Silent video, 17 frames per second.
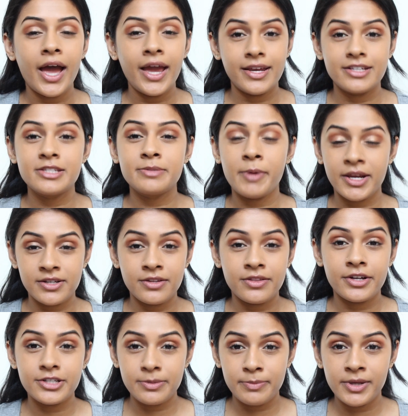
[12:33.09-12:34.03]
I expected
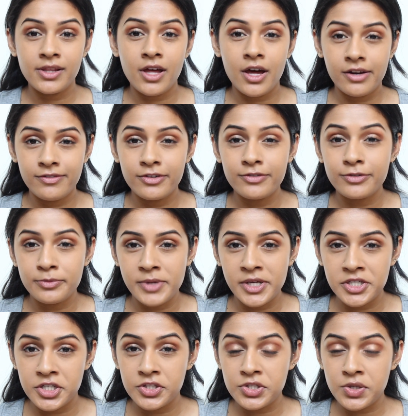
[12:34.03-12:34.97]
there to be a lot of
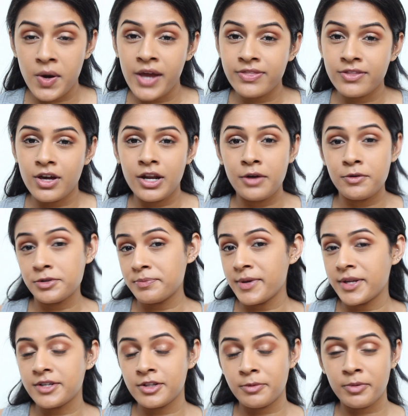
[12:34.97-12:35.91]
information, so I thought I was
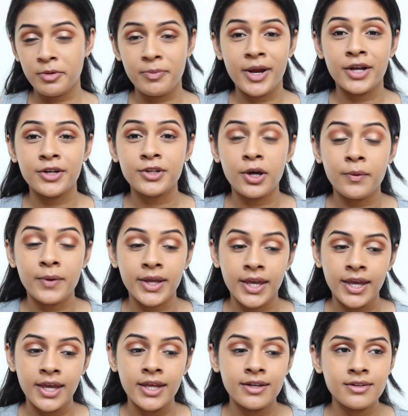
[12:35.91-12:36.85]
mentally prepared going
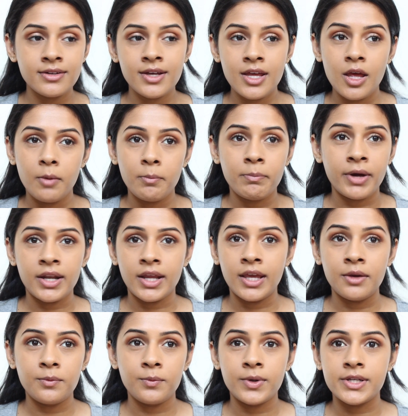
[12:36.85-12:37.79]
in, but
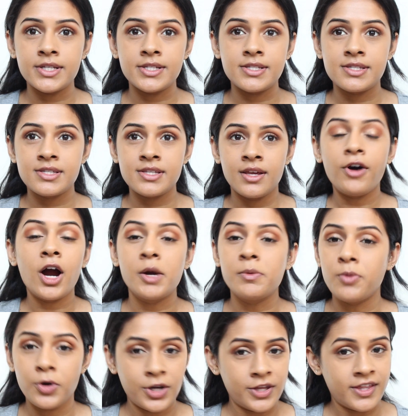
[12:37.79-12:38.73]
it was far
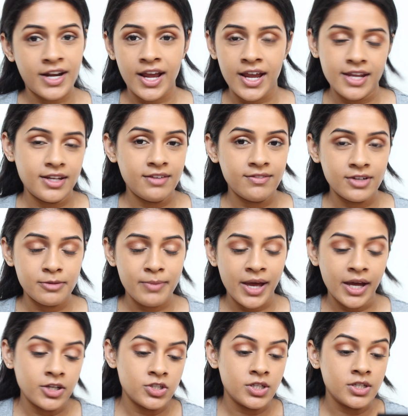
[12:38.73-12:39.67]
more than I had even
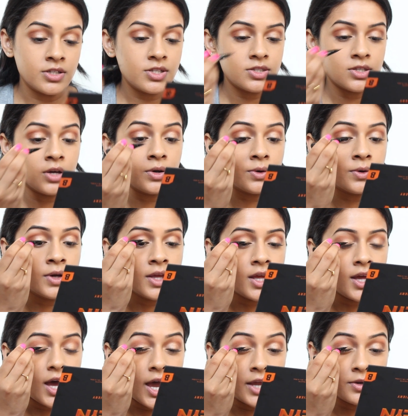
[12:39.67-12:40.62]
imagined. So
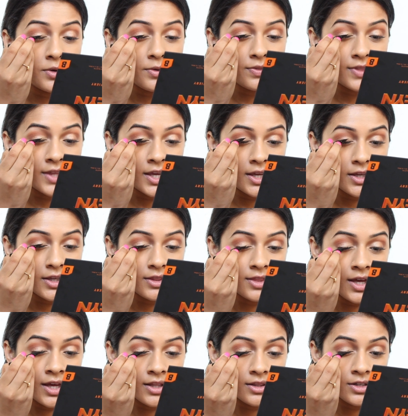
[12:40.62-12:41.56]
I don't think
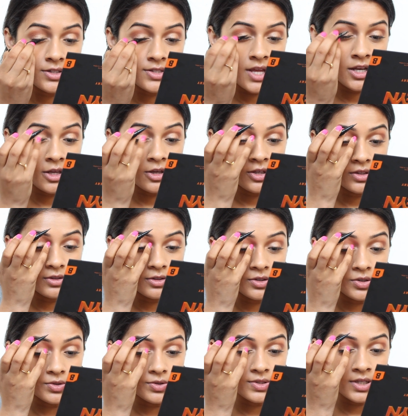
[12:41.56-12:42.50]
that there's any
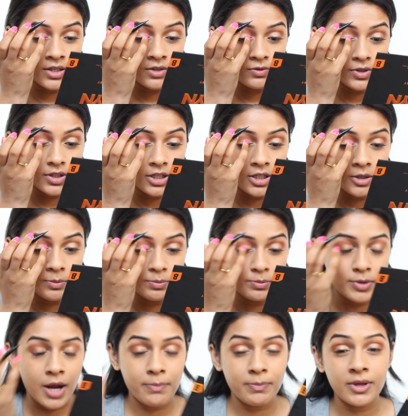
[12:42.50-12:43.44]
use in really
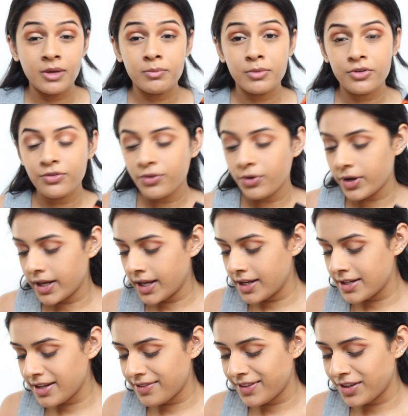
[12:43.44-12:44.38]
prepping
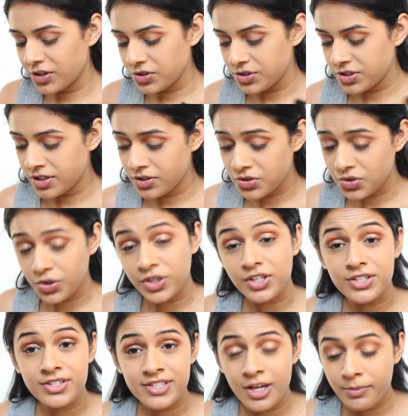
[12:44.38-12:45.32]
beforehand. I think you should enjoy
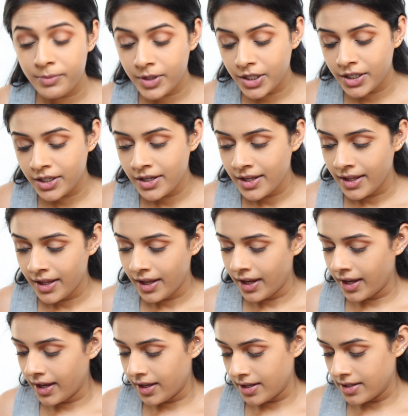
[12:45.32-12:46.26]
your summer
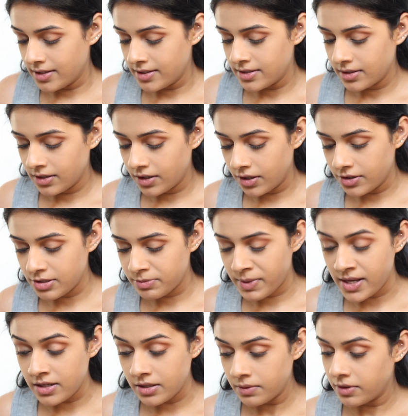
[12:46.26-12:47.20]
and
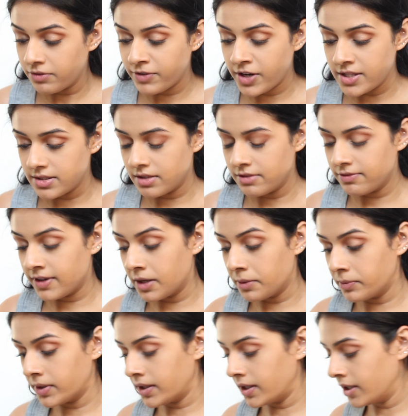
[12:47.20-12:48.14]
spend it with friends and
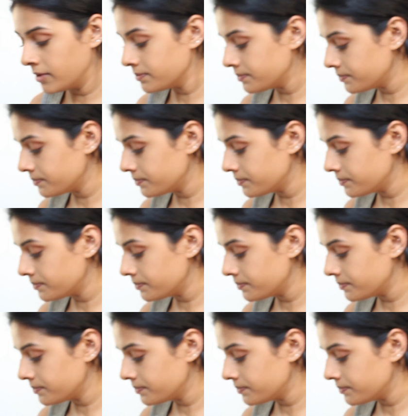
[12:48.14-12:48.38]
family.